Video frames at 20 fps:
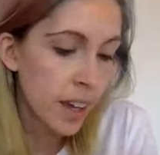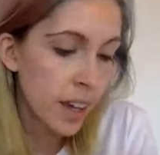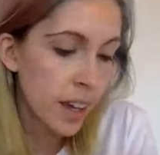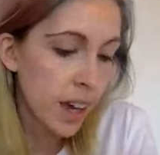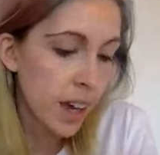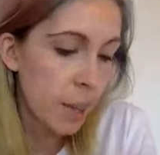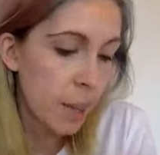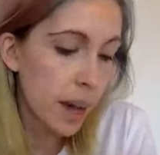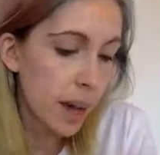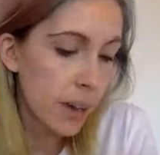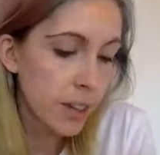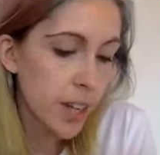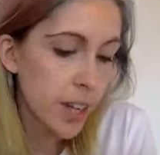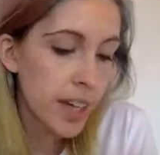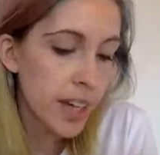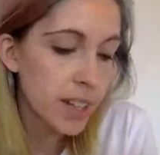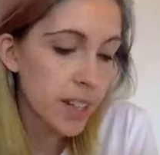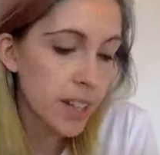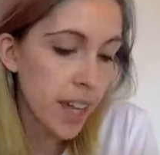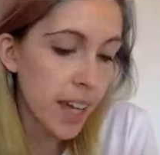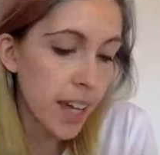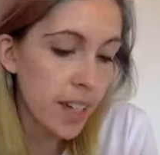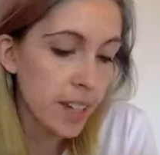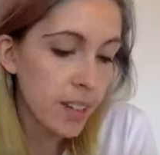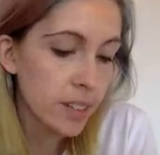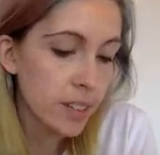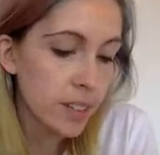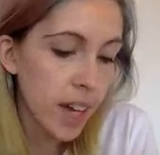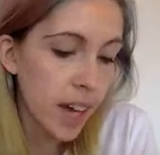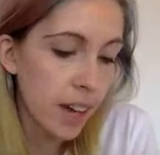About 8
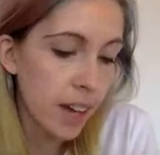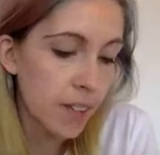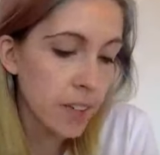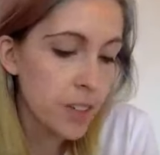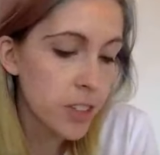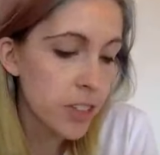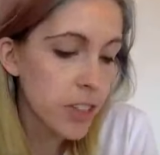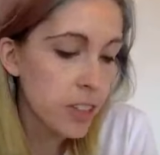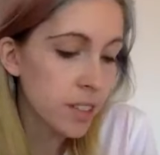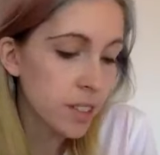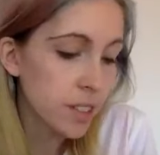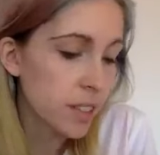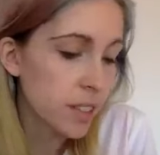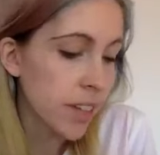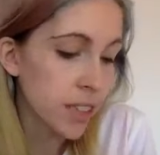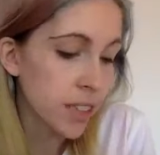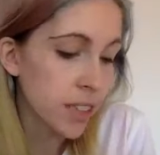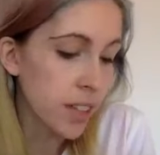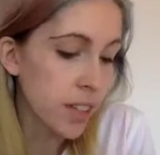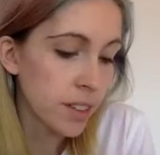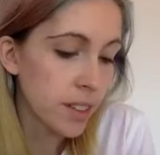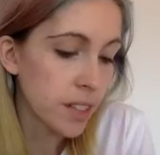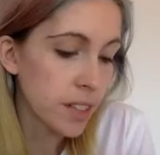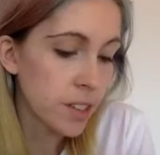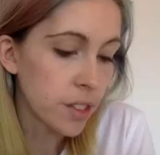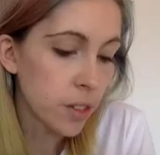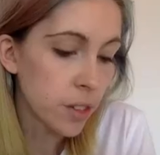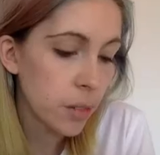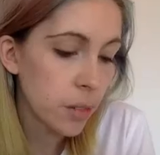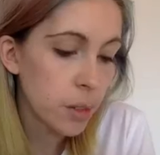days after Jesus said this, he
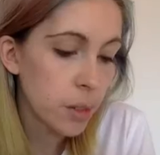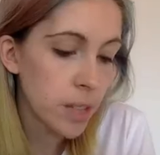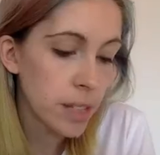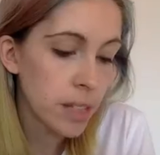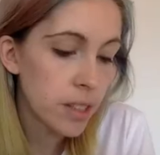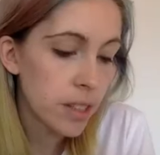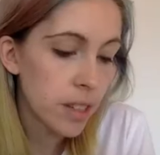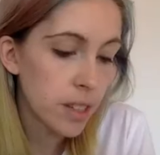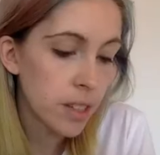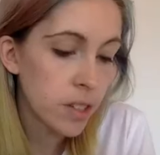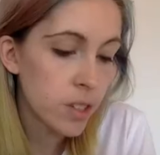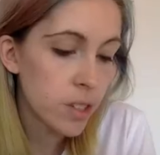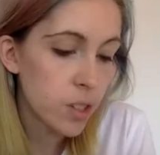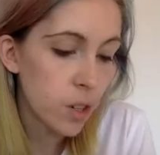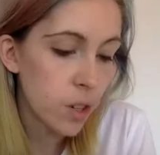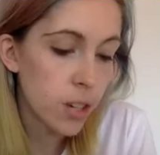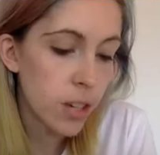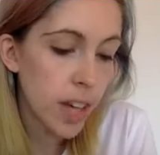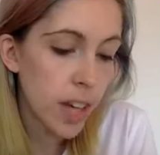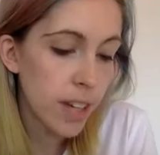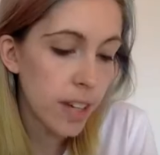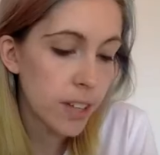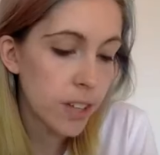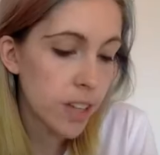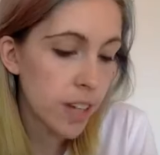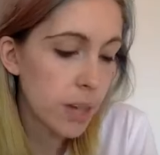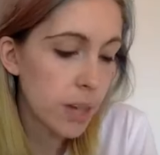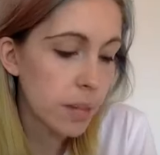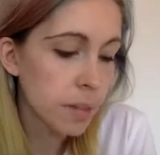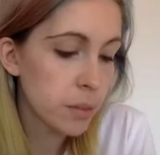took Peter, John, and
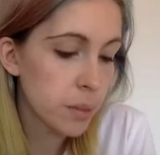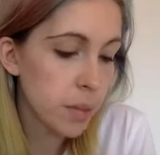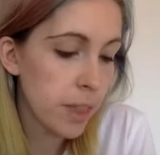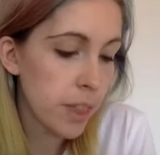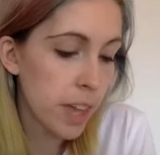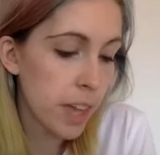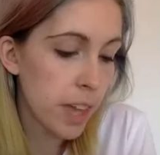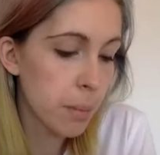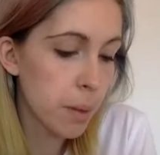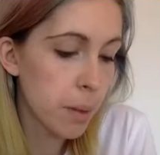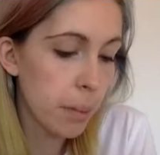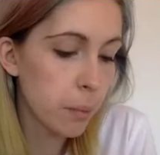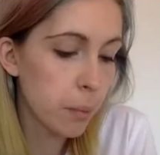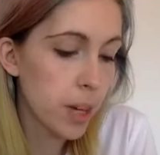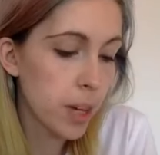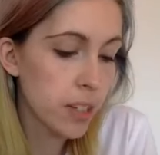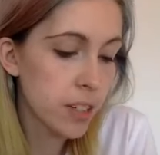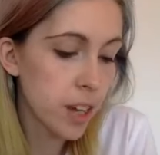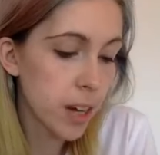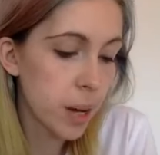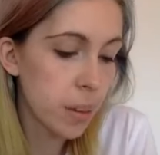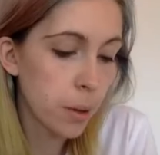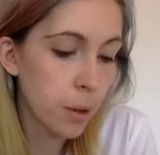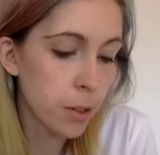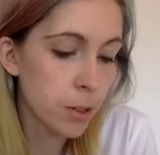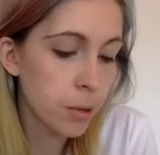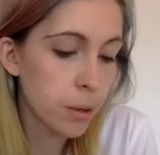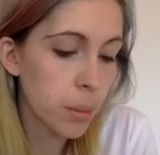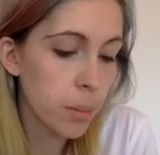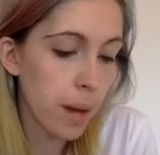James with him and went up
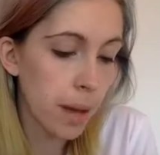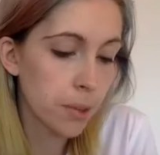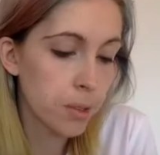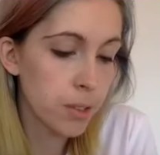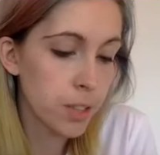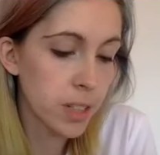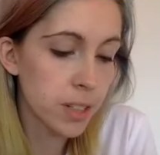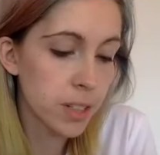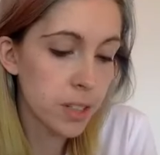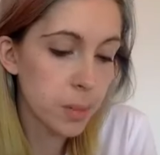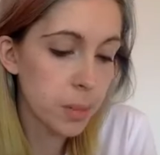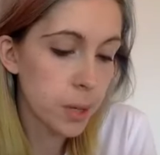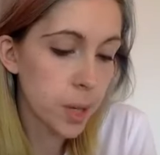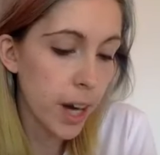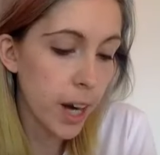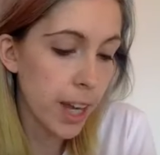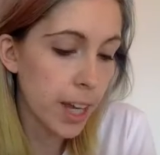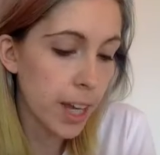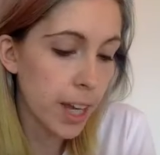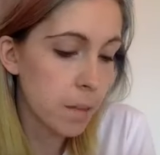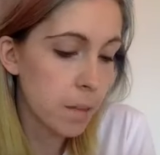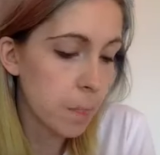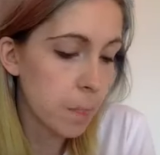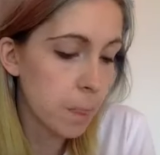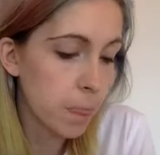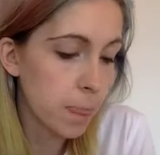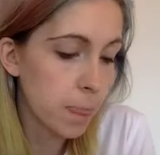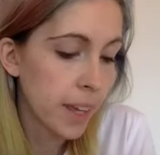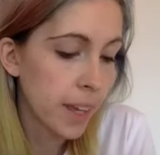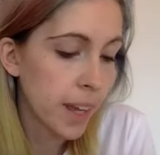onto a mountain to pray.
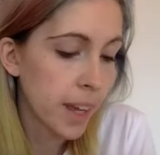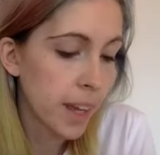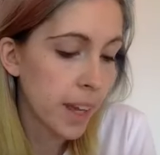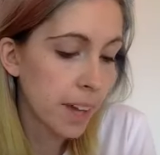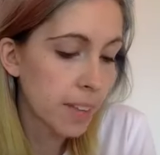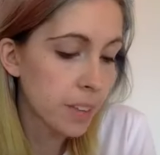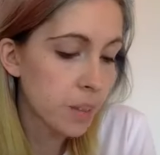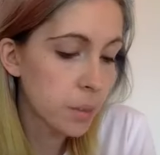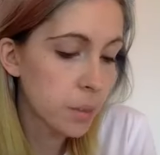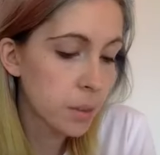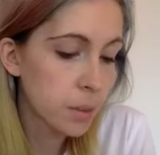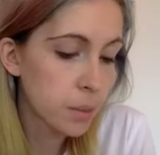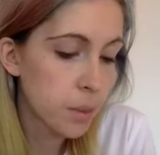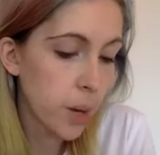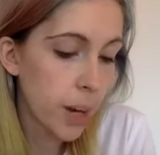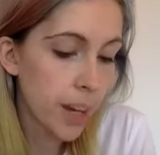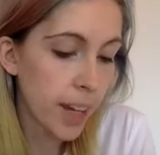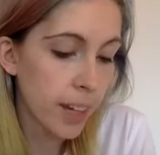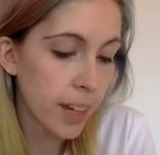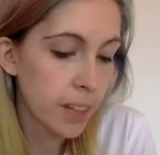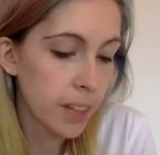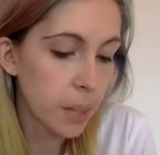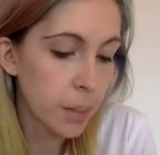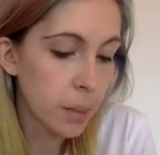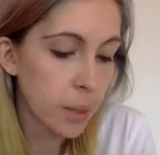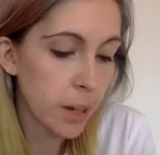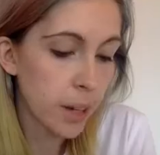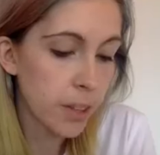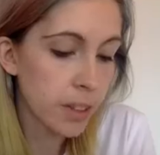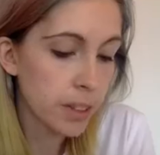As he was praying, the
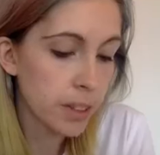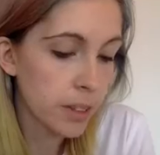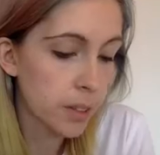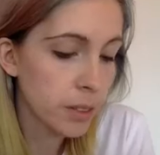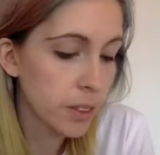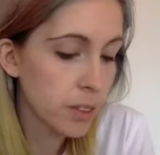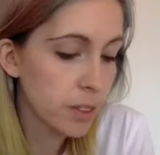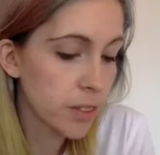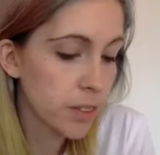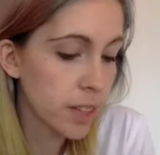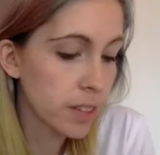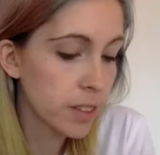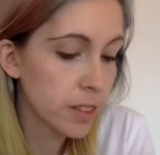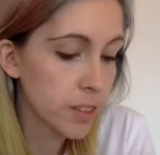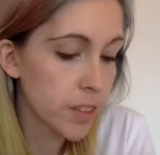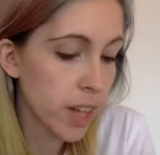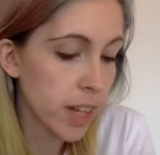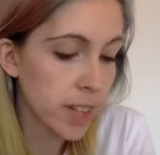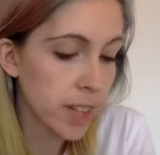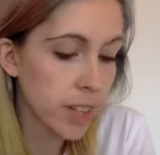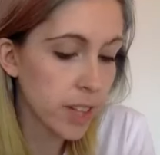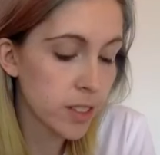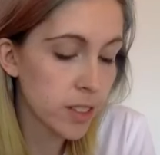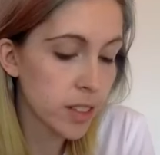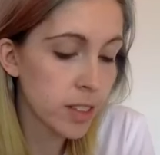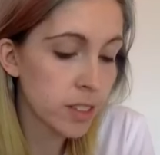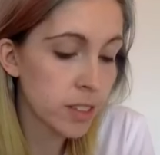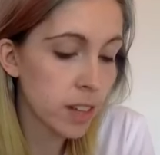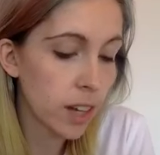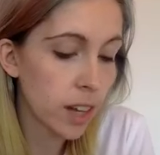appearance of his face changed and
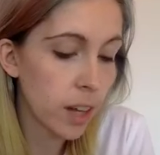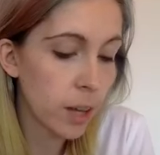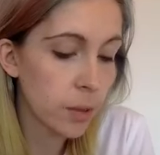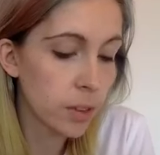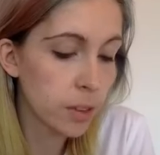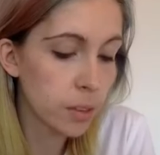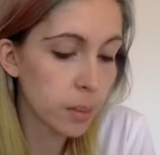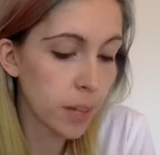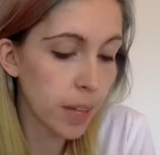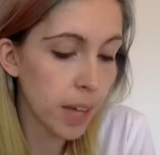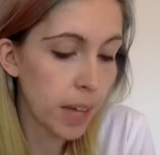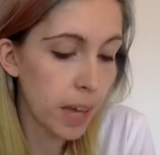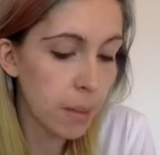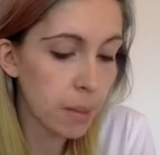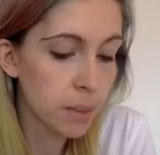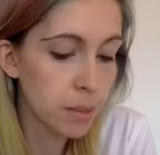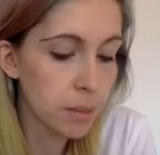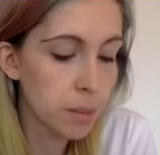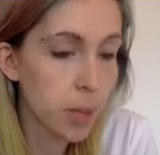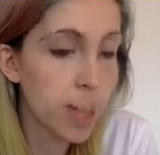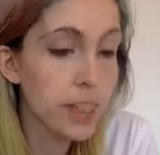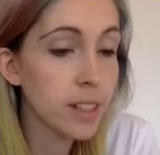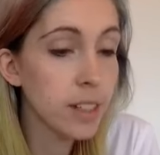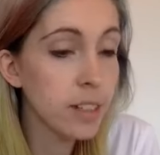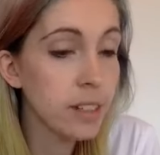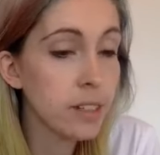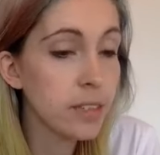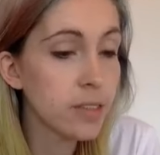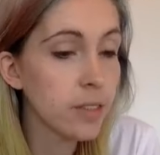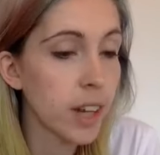his clothes became as bright
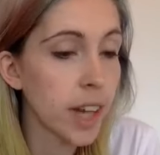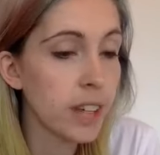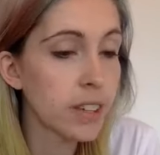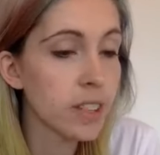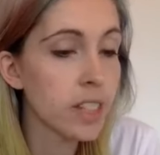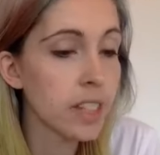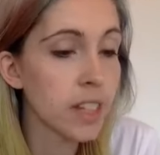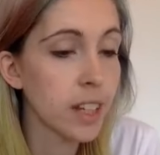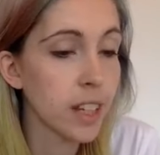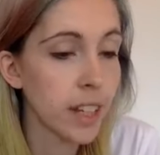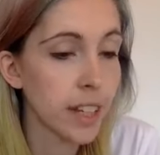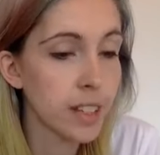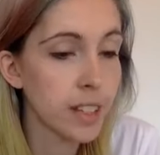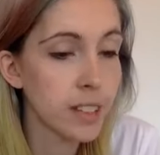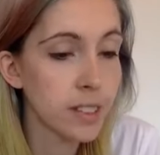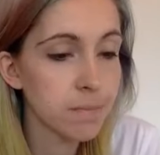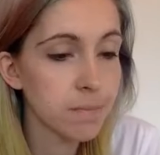as flashing light.